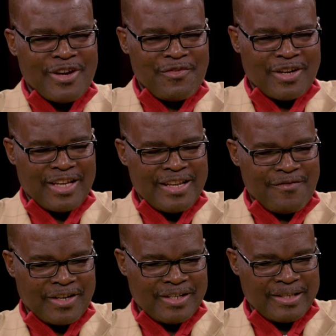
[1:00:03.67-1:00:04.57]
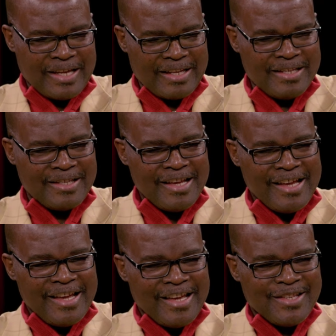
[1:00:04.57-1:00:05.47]
Africa in African studies
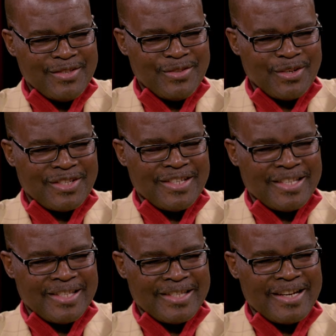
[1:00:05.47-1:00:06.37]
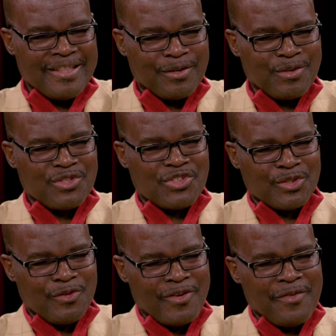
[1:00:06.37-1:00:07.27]
mm. is not necessarily the
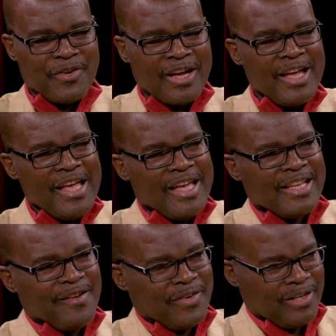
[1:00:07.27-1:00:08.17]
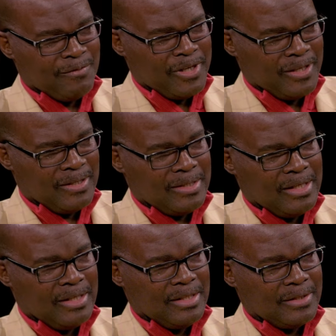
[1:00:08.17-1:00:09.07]
construct of Africa in African American
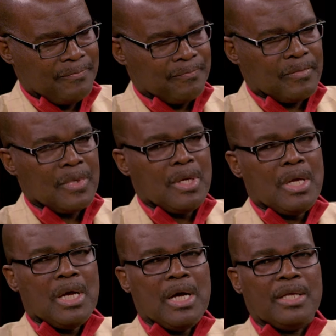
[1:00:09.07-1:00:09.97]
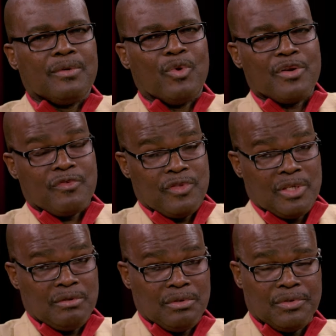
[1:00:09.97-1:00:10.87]
studies. Mm -hmm. And one of the,
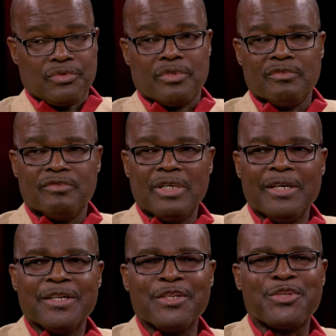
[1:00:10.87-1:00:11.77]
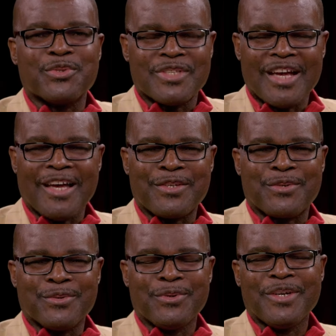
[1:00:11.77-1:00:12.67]
you know, sort of issues I had
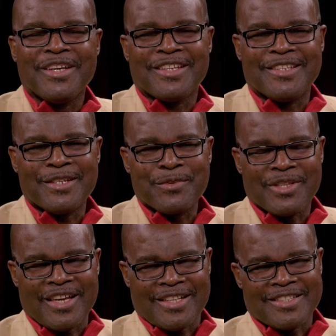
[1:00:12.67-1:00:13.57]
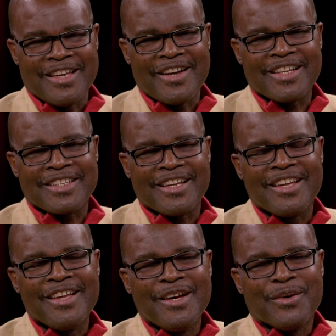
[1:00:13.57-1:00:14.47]
to deal with as director
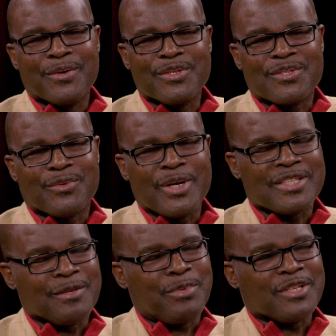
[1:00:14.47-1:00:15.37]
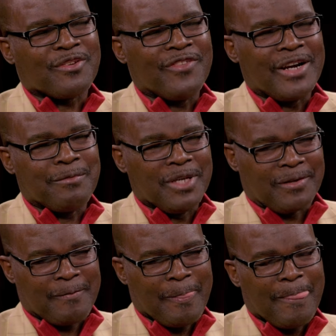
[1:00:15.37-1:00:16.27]
was where's the place of
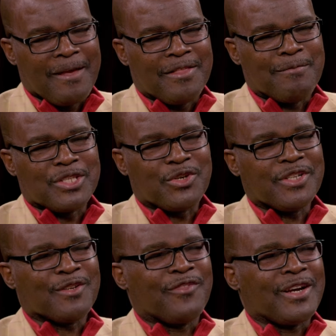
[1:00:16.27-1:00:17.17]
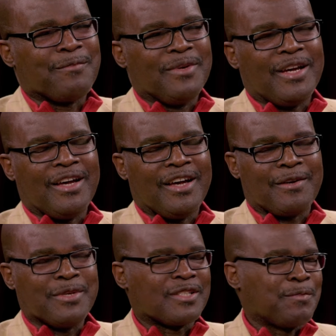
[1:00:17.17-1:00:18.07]
Arabic? The majority of Arab, uh,
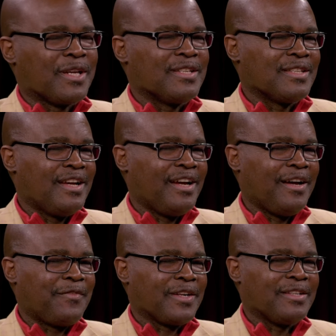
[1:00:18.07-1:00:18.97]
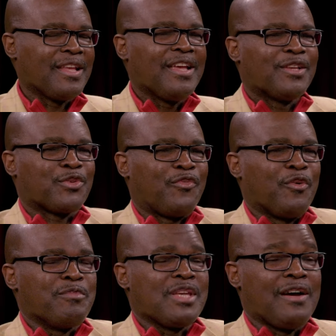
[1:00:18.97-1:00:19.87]
Arabic speakers are African. So
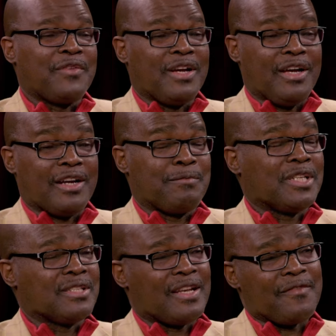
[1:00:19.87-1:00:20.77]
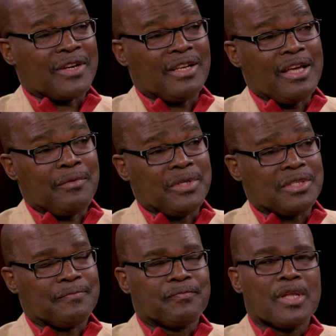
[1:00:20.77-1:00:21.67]
for me, Af Arabic is an African language.
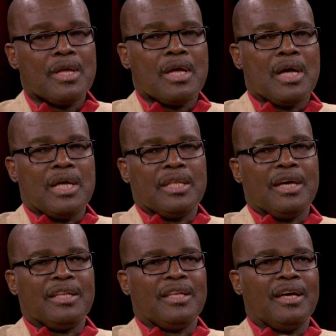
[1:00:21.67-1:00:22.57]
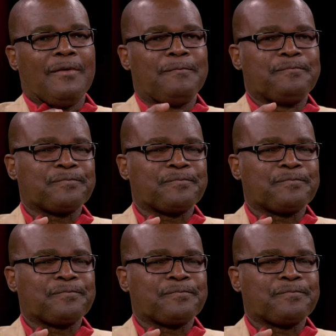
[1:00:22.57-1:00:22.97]
Yes. And, and um,